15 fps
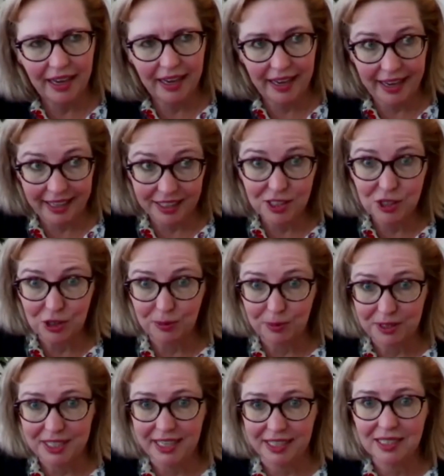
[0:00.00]
our job
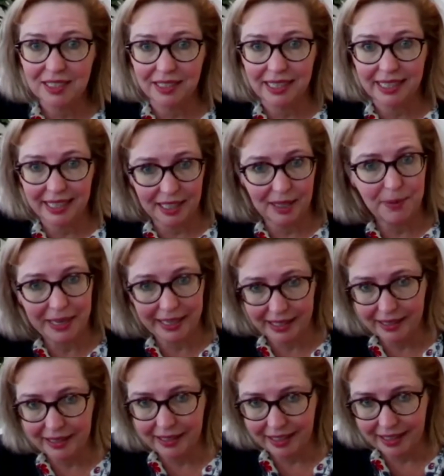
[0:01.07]
is actually to get you back
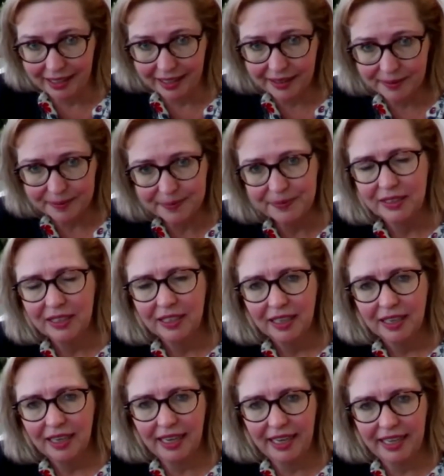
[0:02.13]
in the air.
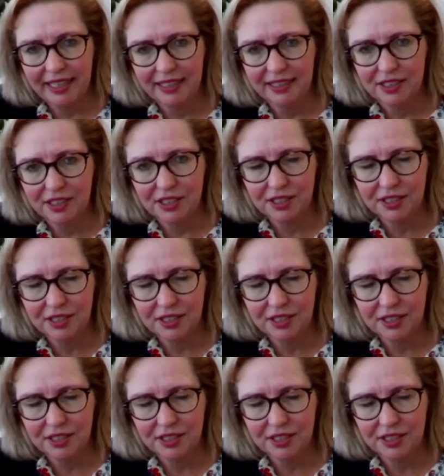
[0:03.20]
And,